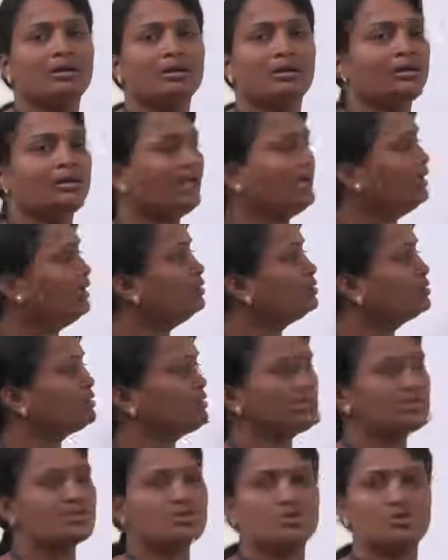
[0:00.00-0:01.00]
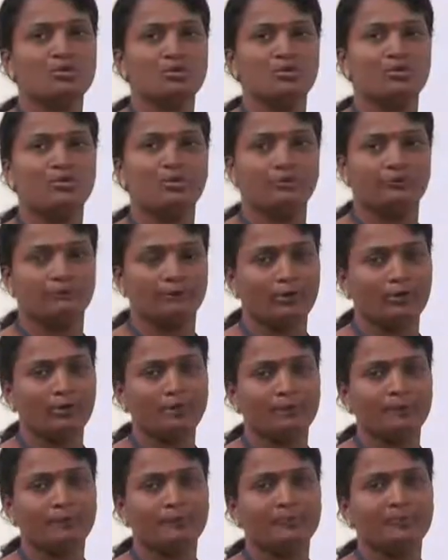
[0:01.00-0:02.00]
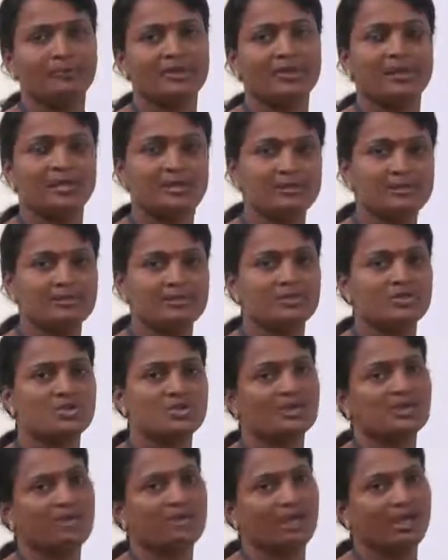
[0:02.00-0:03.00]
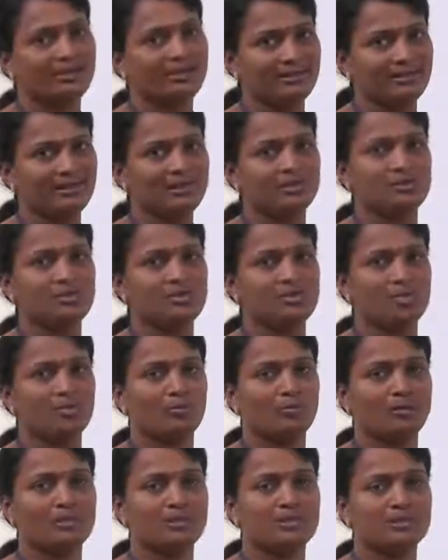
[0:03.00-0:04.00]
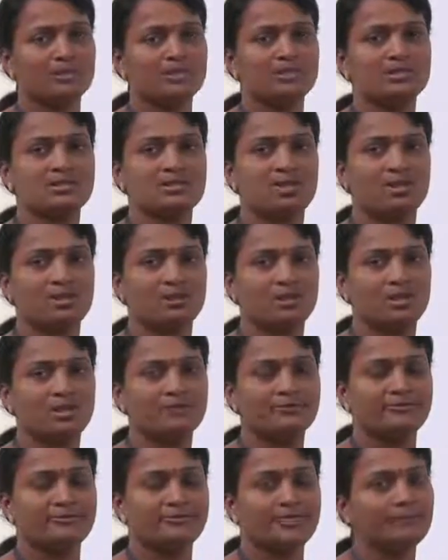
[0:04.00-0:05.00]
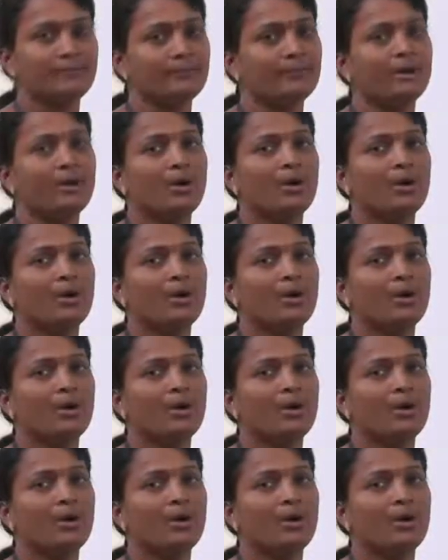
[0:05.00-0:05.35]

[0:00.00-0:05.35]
it allows us to perform insertion and deletion operations only from